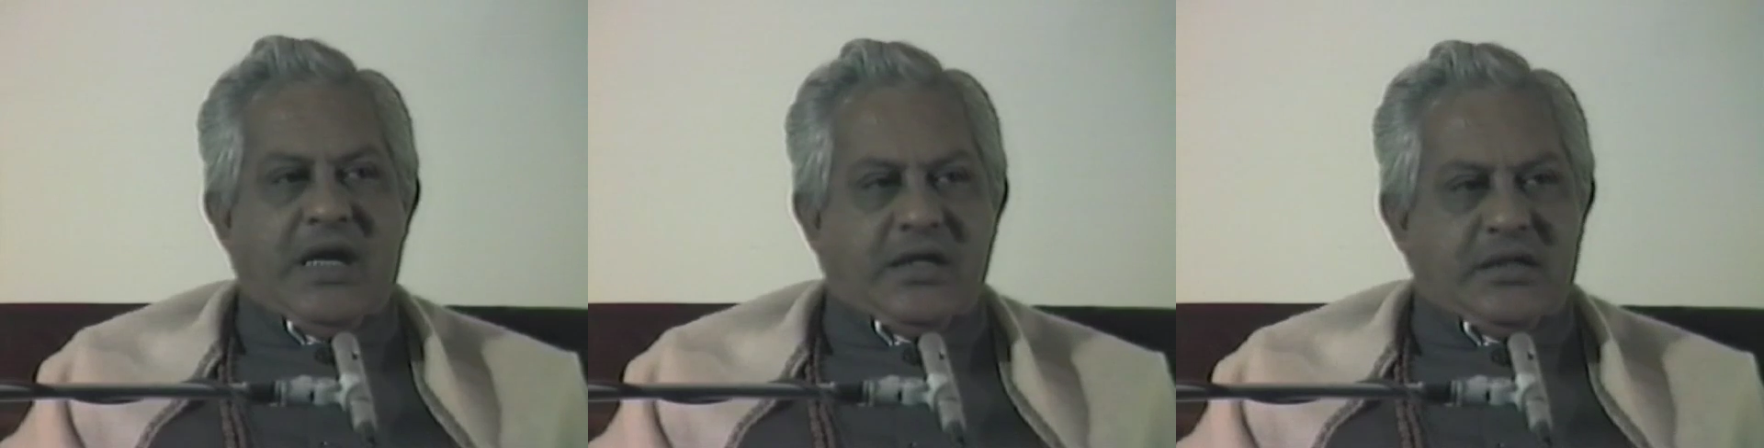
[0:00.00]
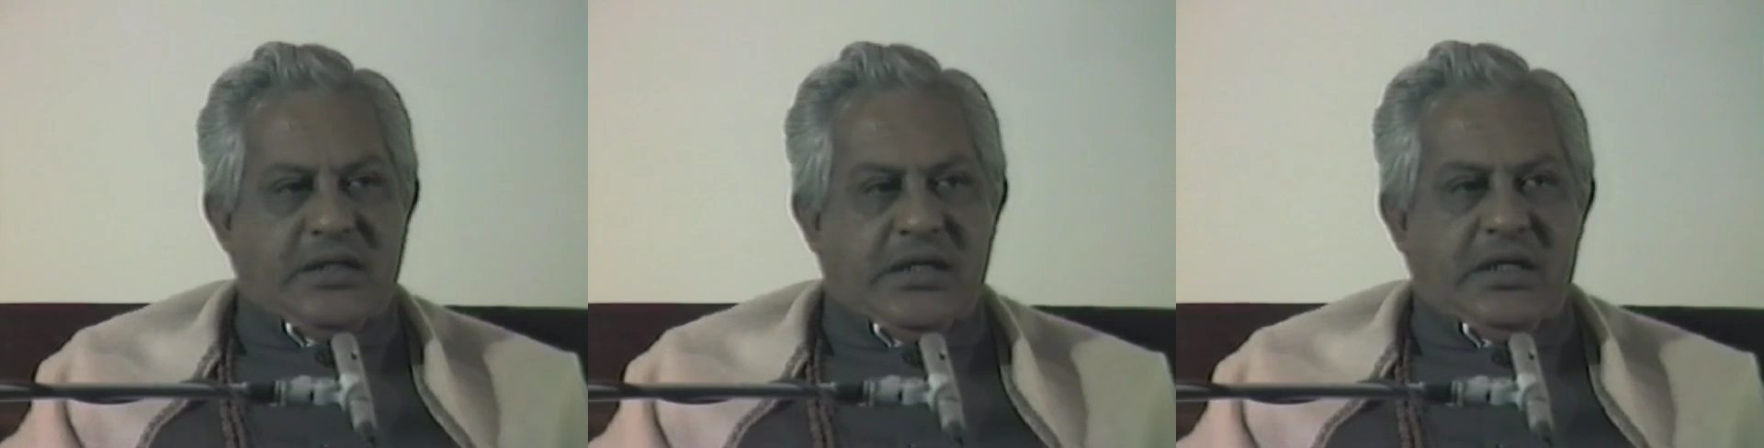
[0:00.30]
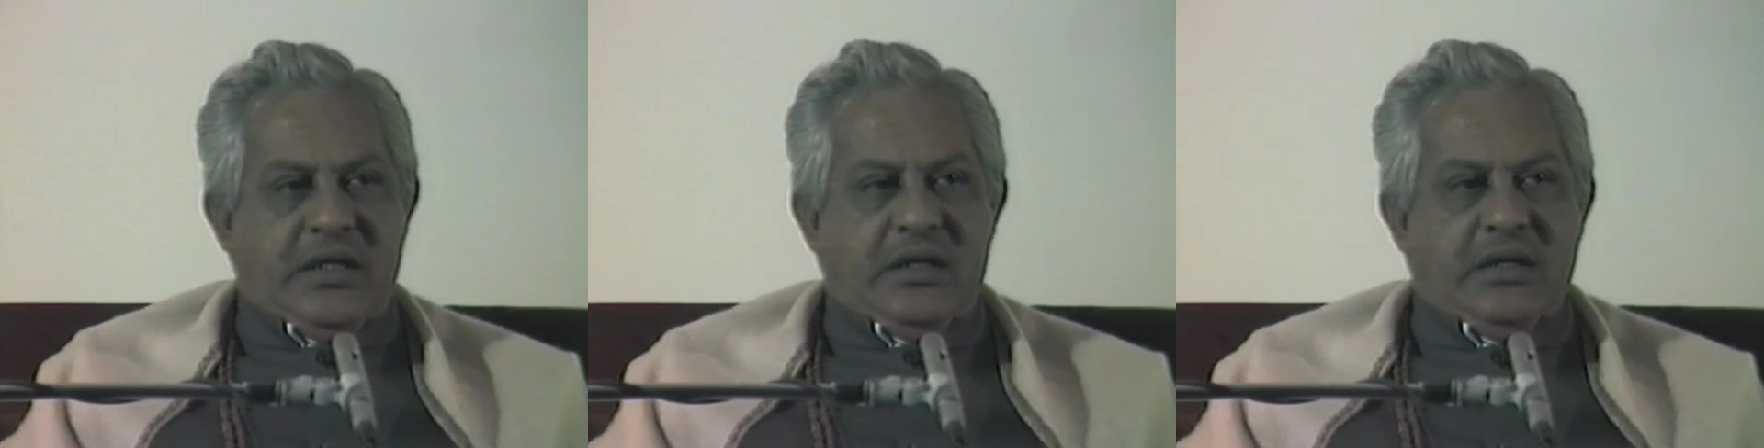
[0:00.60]

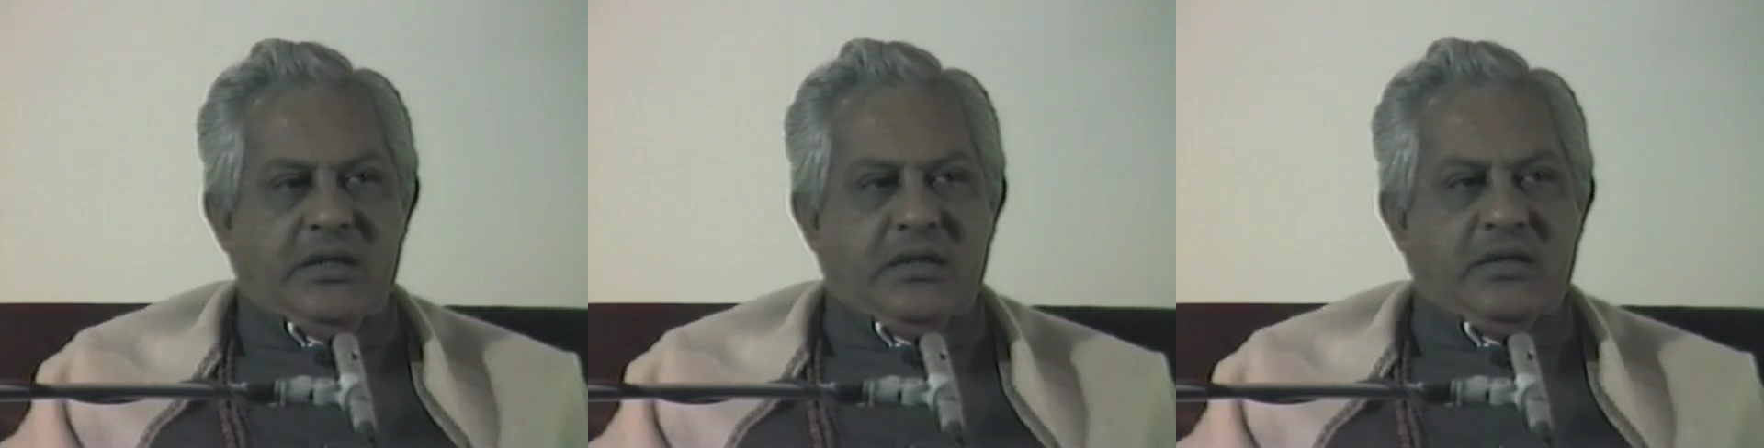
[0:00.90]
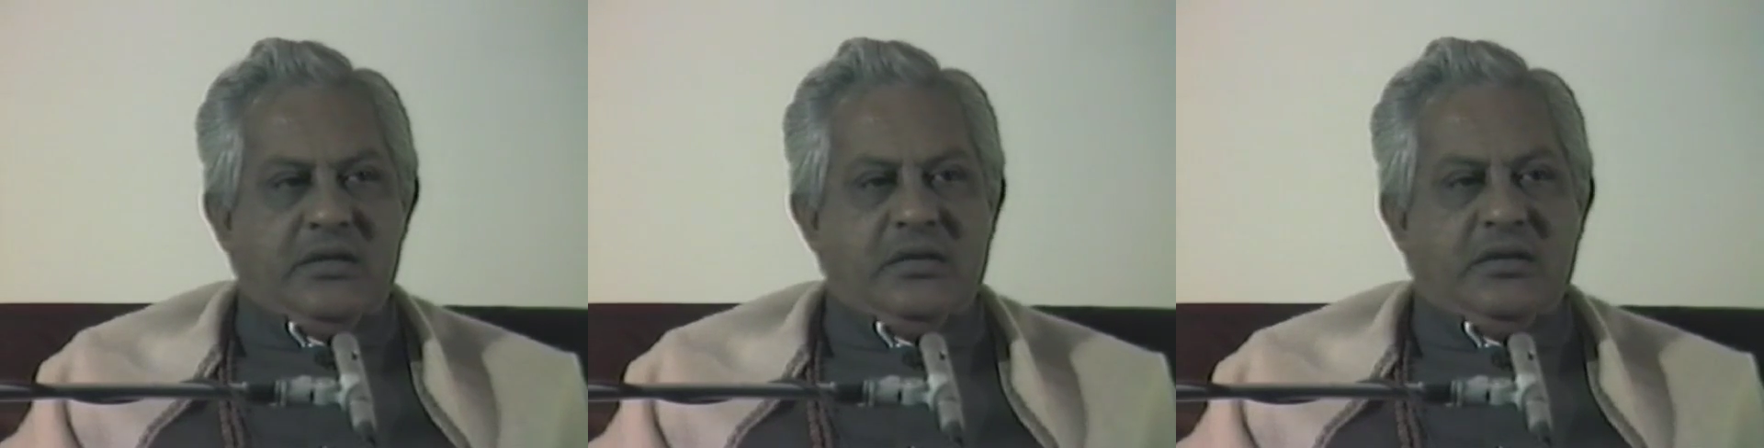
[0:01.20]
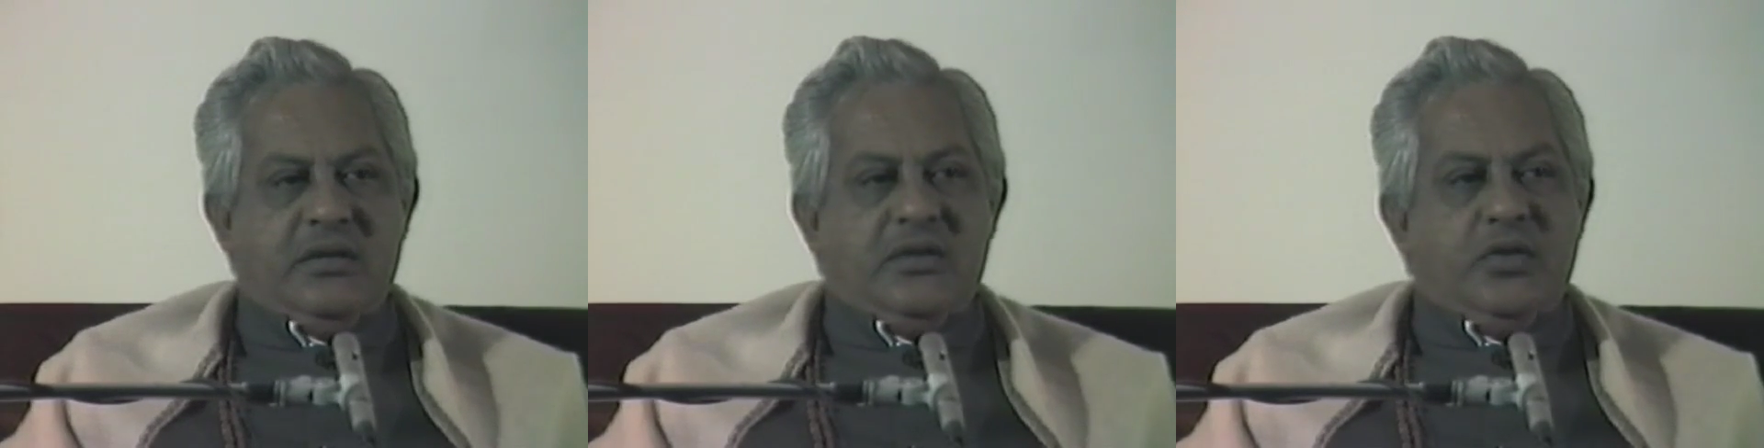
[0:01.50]
acting
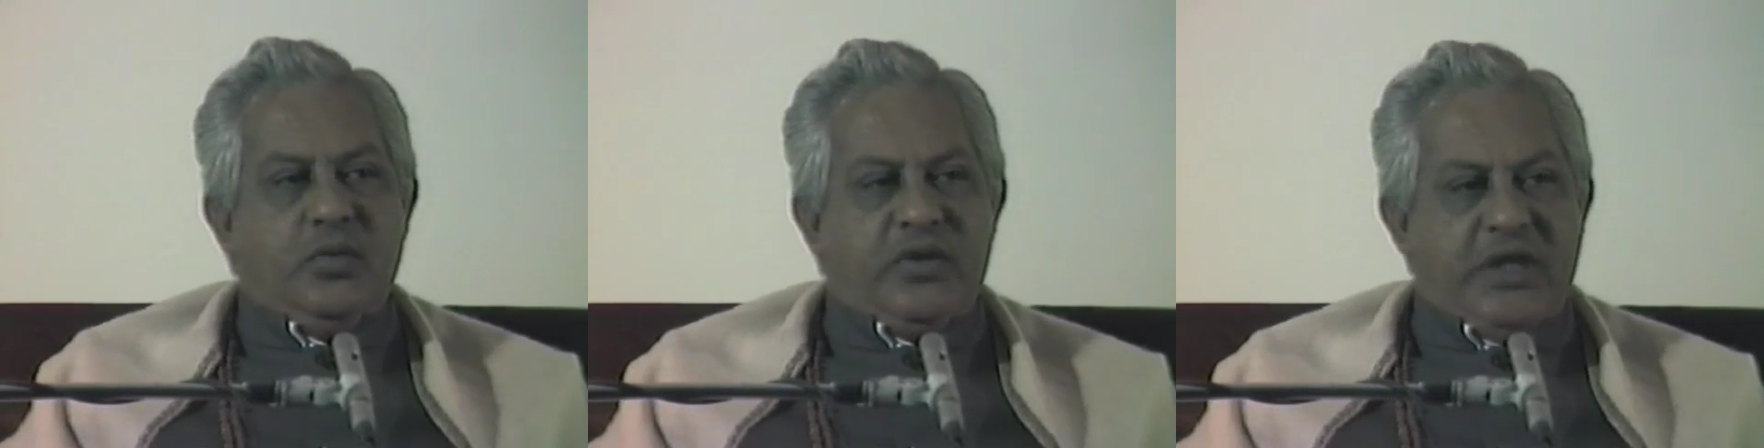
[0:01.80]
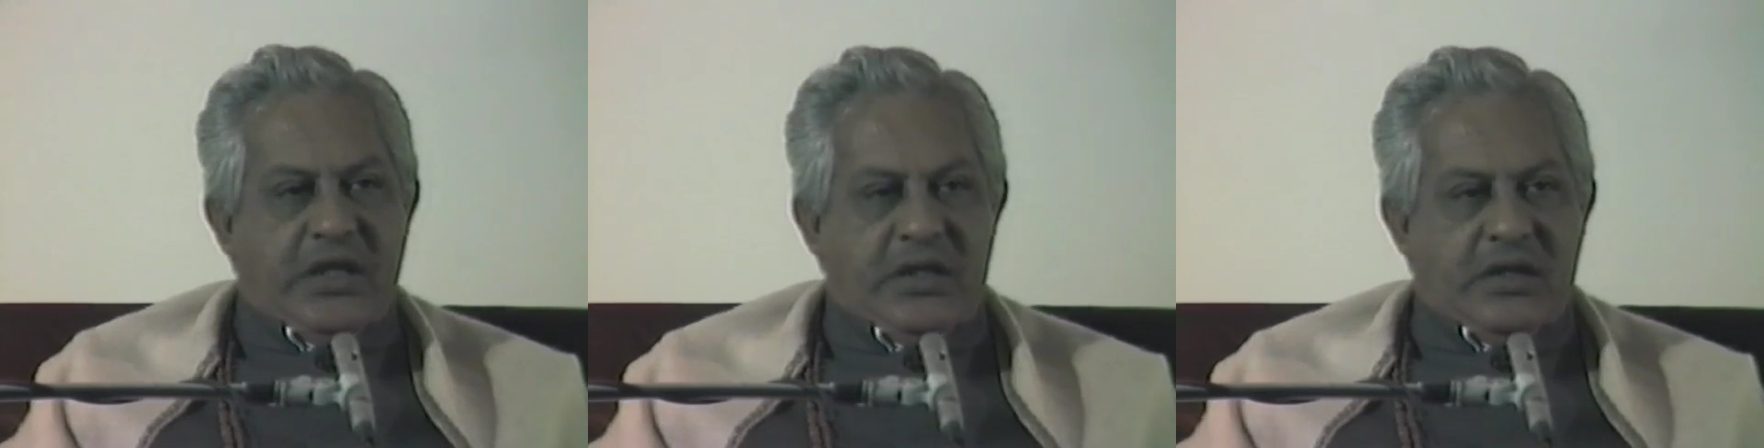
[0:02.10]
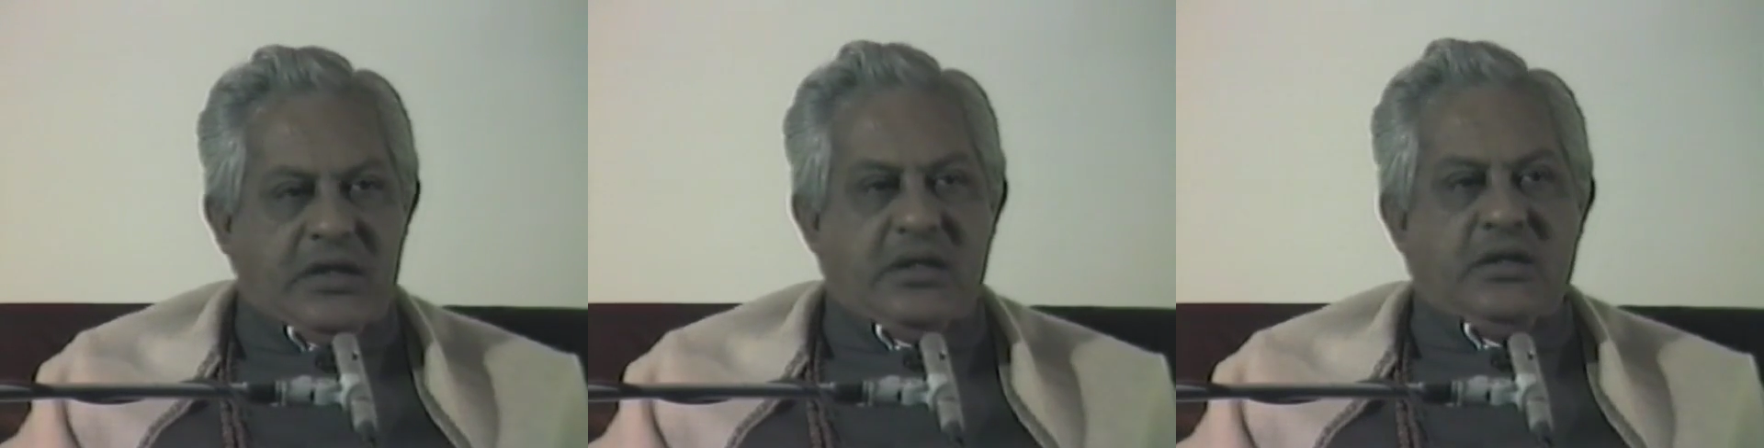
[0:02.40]

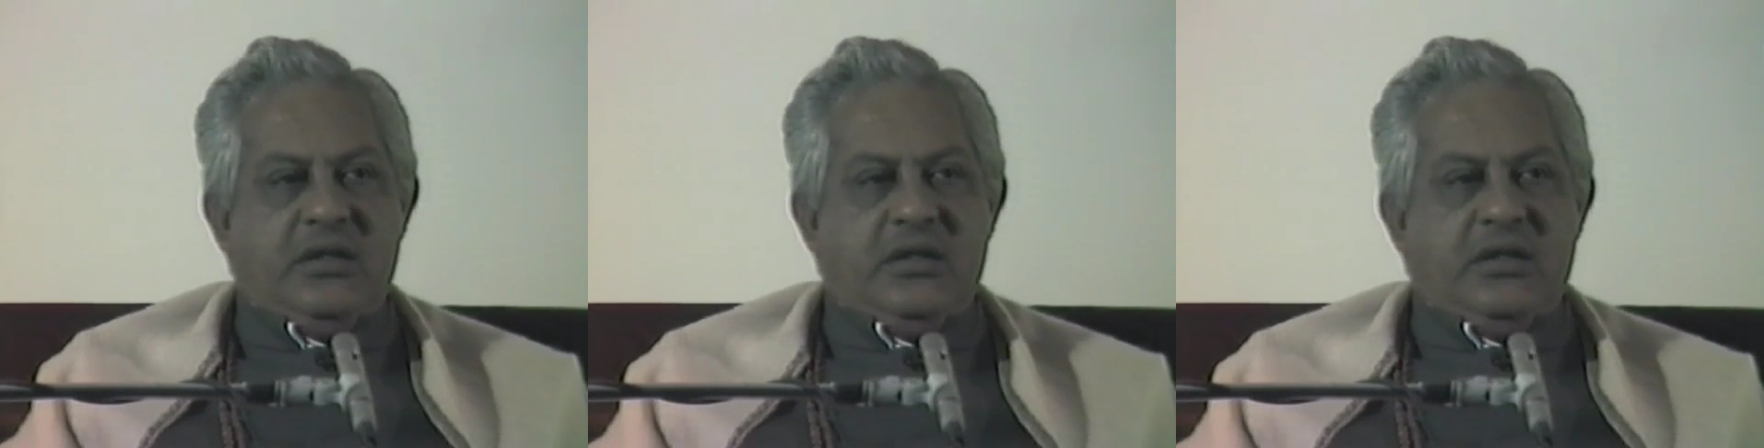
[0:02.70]
within